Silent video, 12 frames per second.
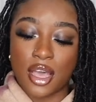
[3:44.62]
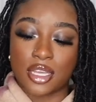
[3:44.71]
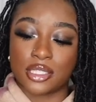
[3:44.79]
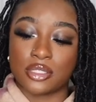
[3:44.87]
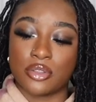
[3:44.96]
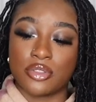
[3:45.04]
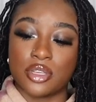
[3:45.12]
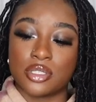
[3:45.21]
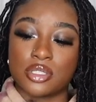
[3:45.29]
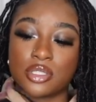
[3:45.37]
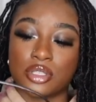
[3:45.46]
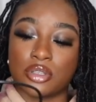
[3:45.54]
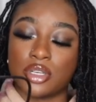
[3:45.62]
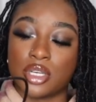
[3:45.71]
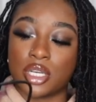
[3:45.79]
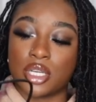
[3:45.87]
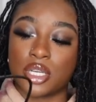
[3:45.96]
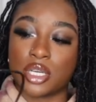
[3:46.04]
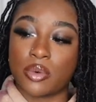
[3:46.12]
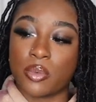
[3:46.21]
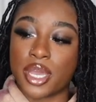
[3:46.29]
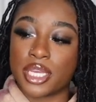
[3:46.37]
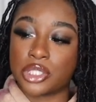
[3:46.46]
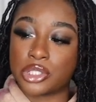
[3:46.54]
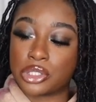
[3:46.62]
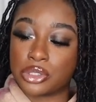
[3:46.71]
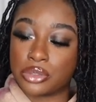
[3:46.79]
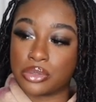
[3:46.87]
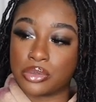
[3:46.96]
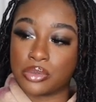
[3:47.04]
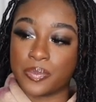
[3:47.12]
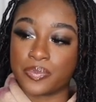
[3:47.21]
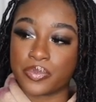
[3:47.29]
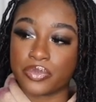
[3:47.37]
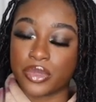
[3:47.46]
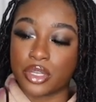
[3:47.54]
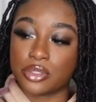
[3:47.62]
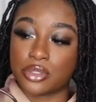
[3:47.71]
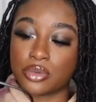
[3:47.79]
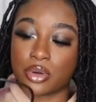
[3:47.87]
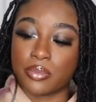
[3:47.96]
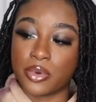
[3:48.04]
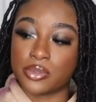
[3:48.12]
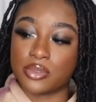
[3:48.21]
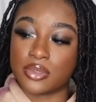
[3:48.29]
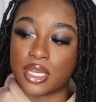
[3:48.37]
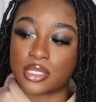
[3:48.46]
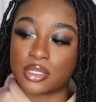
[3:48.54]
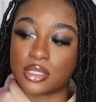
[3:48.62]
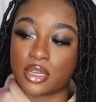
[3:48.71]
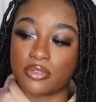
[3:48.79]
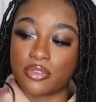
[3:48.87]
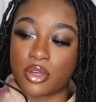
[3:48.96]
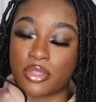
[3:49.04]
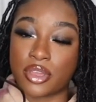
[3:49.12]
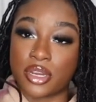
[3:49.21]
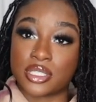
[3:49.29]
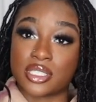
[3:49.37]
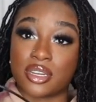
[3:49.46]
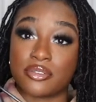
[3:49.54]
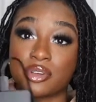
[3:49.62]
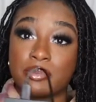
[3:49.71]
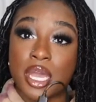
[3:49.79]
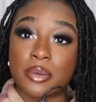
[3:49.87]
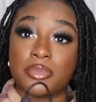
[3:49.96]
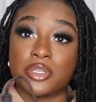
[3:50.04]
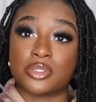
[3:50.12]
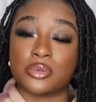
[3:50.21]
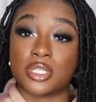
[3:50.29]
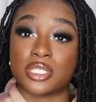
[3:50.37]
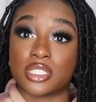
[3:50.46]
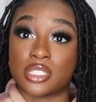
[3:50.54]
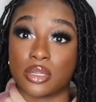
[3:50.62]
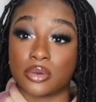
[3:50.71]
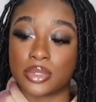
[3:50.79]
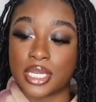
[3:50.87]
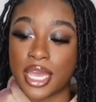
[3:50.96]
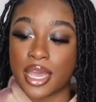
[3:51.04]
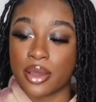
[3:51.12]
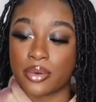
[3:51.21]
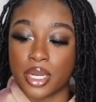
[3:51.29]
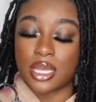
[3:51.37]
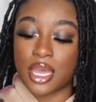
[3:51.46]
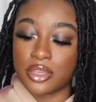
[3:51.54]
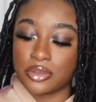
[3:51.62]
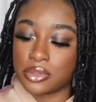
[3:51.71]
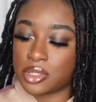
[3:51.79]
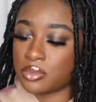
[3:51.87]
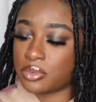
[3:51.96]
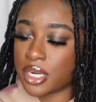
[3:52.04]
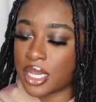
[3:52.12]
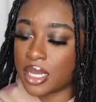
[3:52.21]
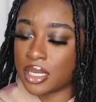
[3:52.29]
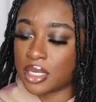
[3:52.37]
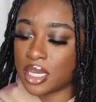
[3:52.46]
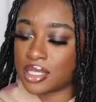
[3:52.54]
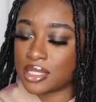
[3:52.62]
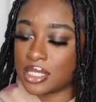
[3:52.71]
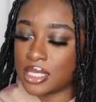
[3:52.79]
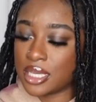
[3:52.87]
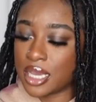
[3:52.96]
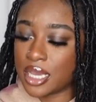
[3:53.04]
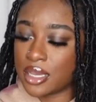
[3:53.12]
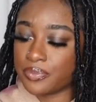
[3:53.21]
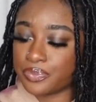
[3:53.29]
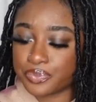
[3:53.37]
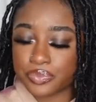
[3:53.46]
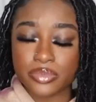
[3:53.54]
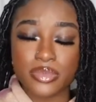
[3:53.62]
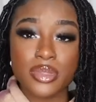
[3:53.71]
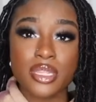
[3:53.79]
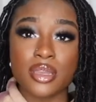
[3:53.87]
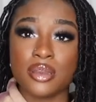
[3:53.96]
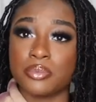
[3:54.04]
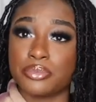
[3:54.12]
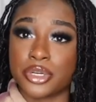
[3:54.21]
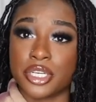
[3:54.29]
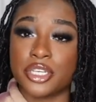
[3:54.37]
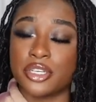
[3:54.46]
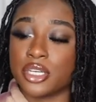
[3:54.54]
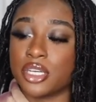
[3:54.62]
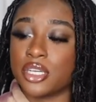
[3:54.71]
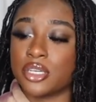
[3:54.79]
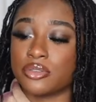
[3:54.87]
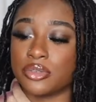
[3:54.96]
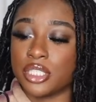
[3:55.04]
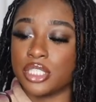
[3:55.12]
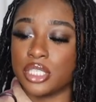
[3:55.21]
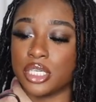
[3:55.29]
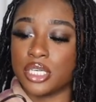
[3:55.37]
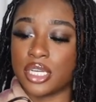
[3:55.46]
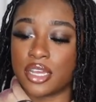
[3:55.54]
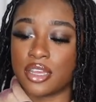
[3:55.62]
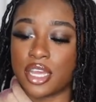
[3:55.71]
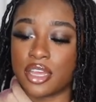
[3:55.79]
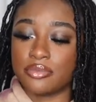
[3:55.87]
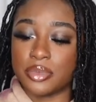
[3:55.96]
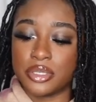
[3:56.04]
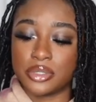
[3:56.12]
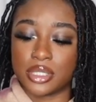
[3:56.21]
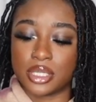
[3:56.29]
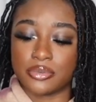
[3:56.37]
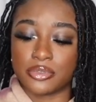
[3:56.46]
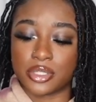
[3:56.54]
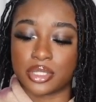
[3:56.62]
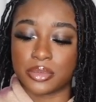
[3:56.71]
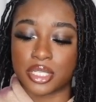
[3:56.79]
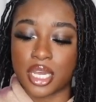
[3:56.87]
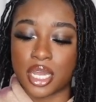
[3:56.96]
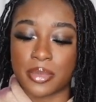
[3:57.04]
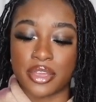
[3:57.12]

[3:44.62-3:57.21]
So this is a good way to store most of that stuff on there instead of your MacBook so it doesn't slow down. I use the brand Seagate. Pretty good, really good. I have been using them for some time.